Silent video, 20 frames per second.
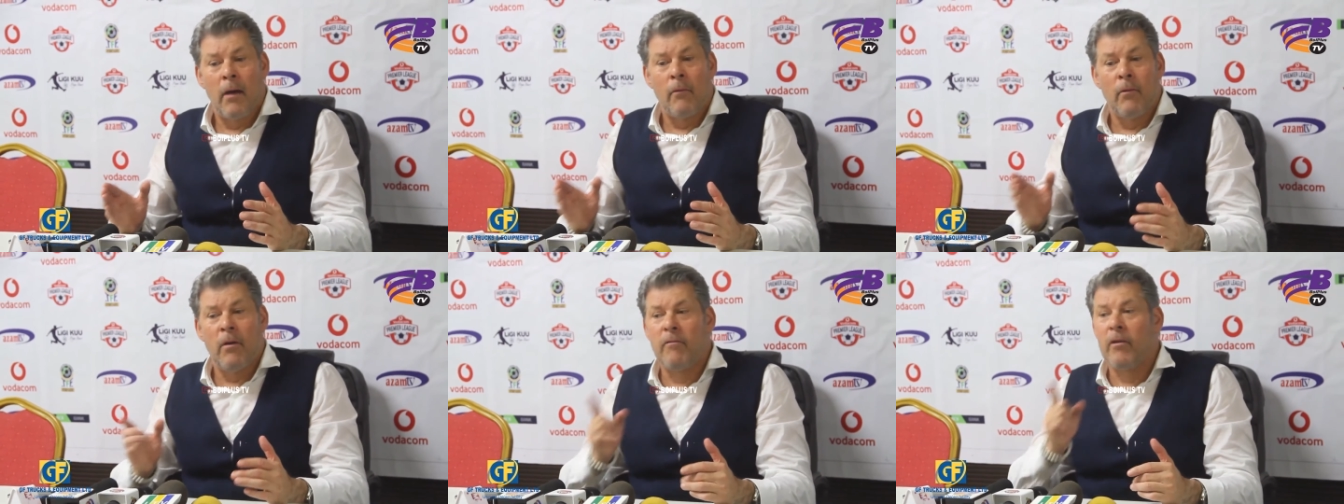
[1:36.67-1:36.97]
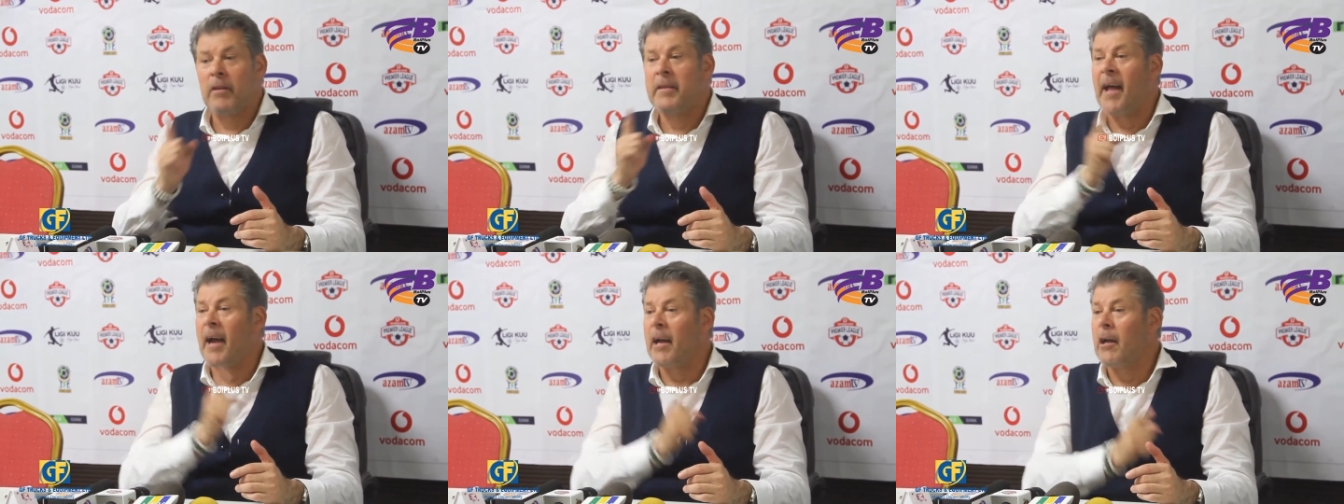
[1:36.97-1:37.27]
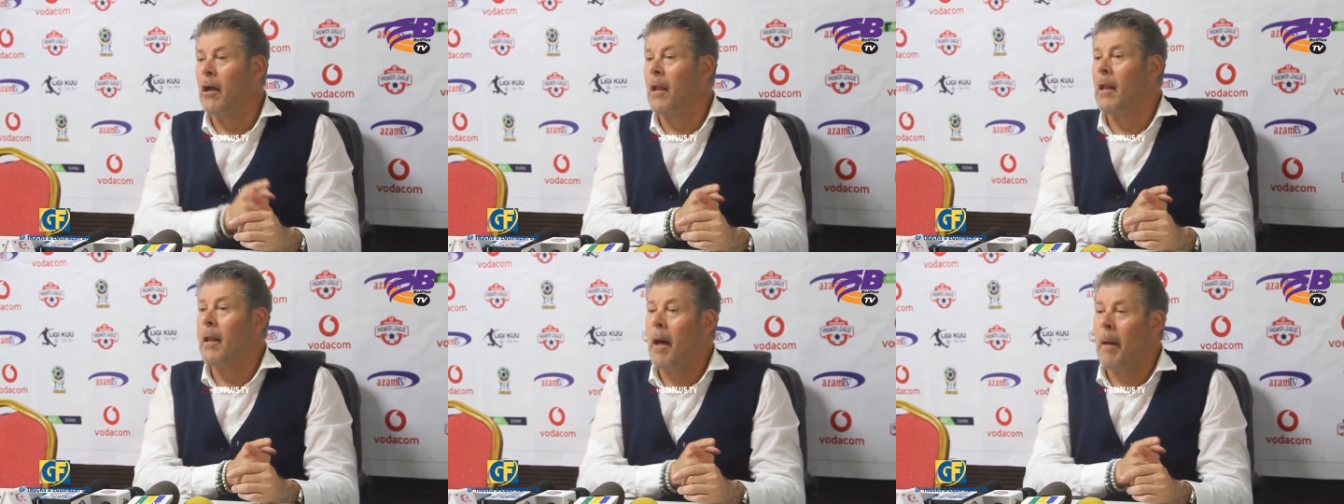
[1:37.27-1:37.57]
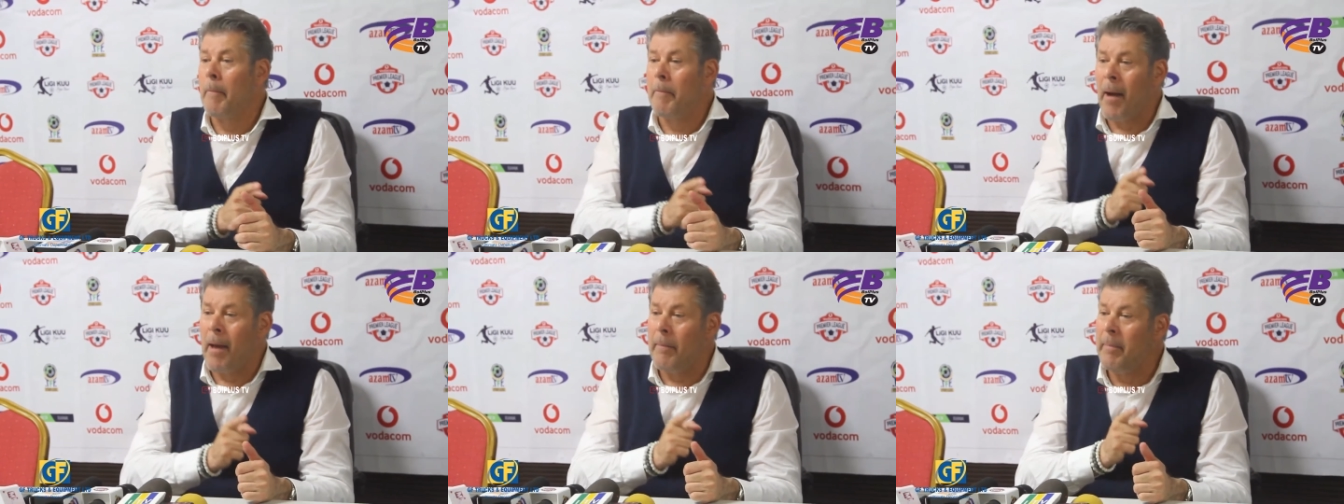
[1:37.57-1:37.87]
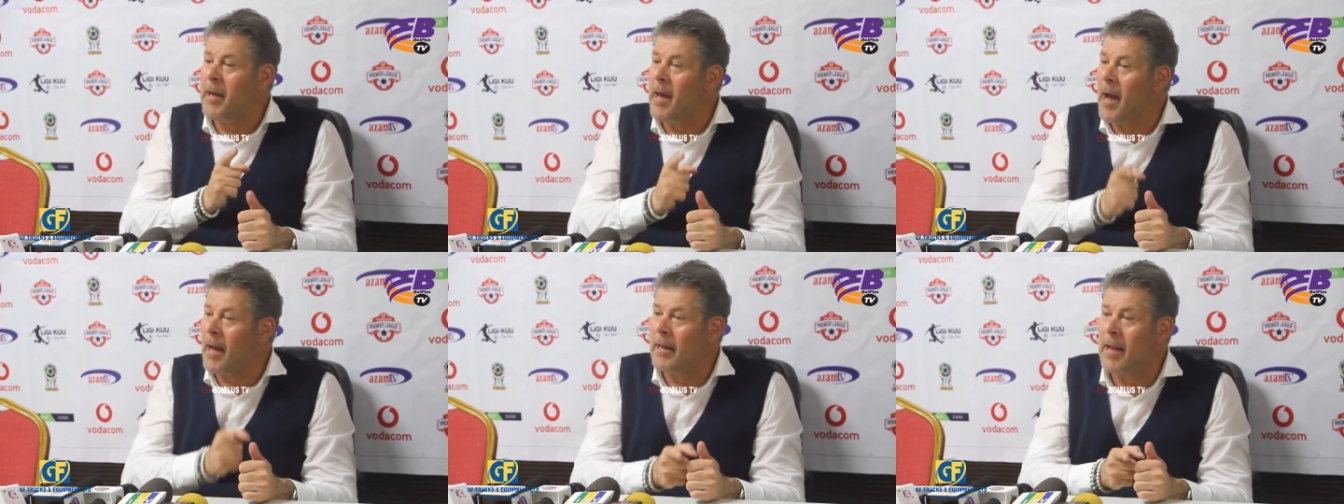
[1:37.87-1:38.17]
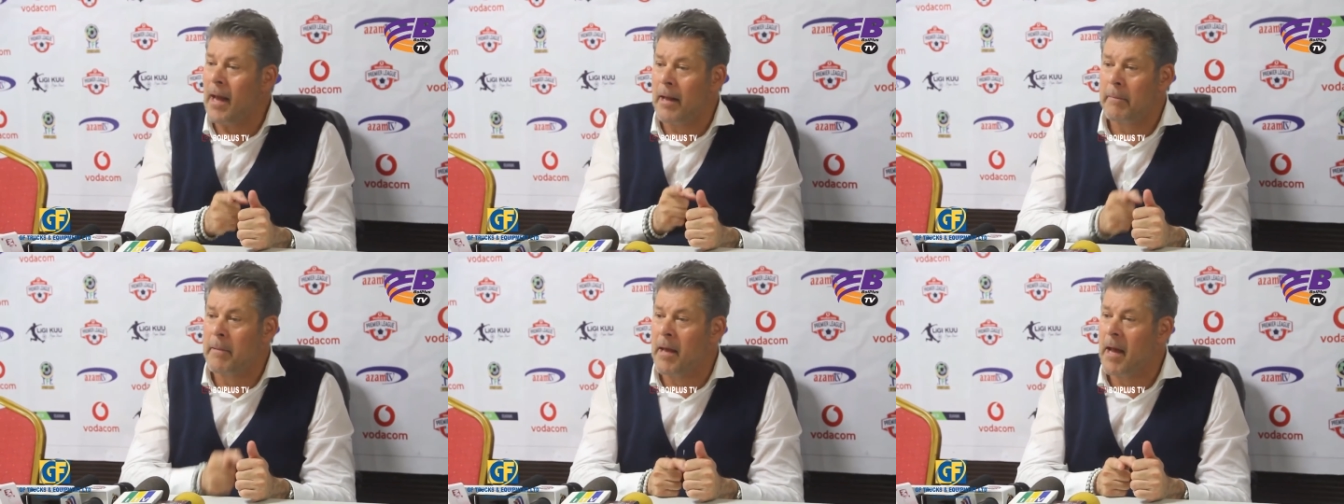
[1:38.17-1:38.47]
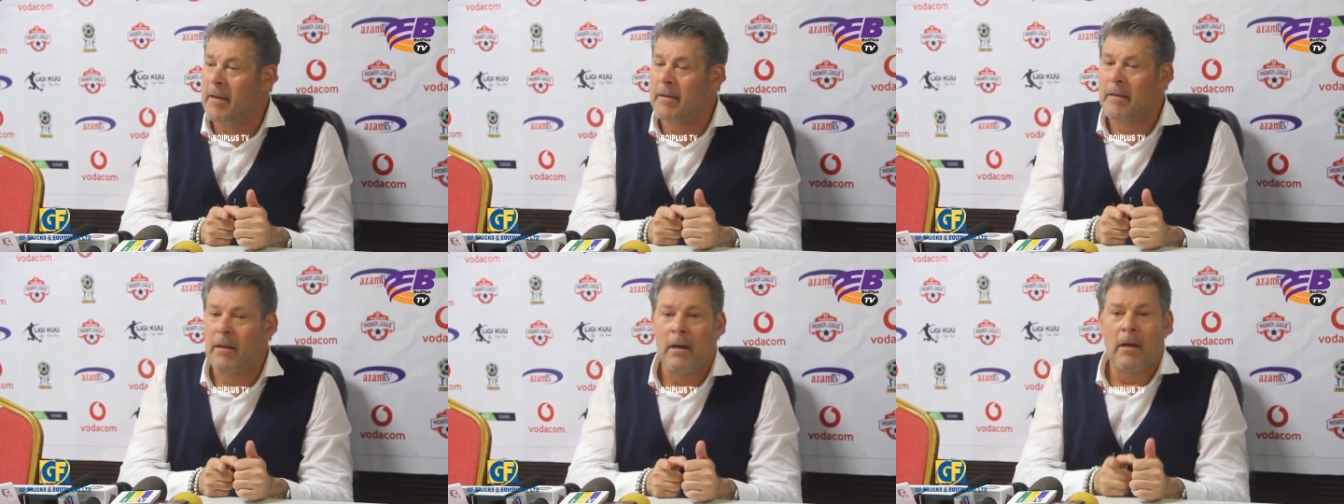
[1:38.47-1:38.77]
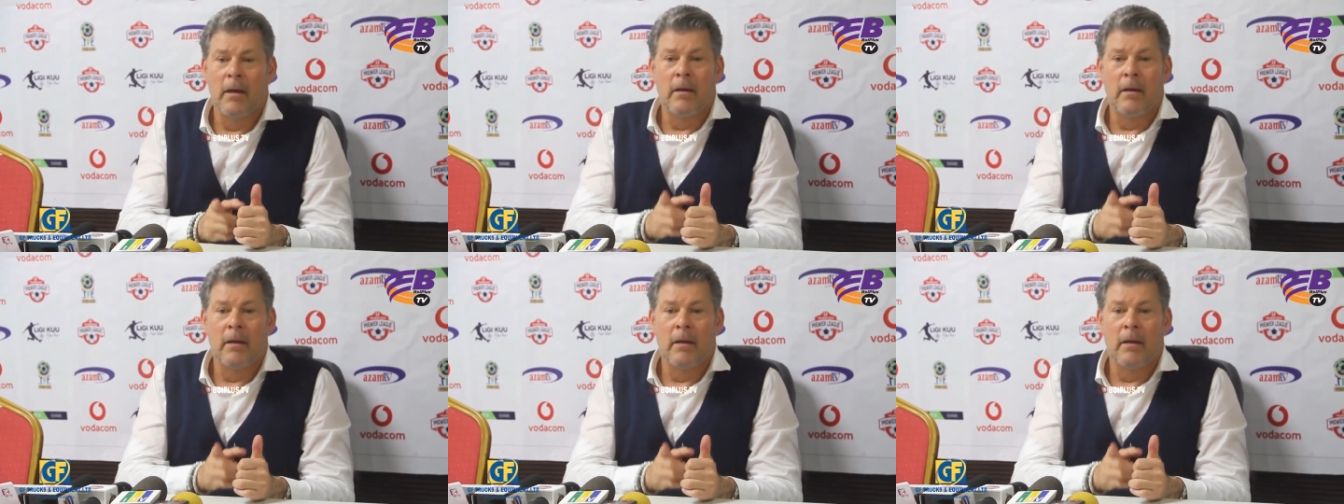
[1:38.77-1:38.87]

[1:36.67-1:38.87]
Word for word: With a tackle uh, by behind like that,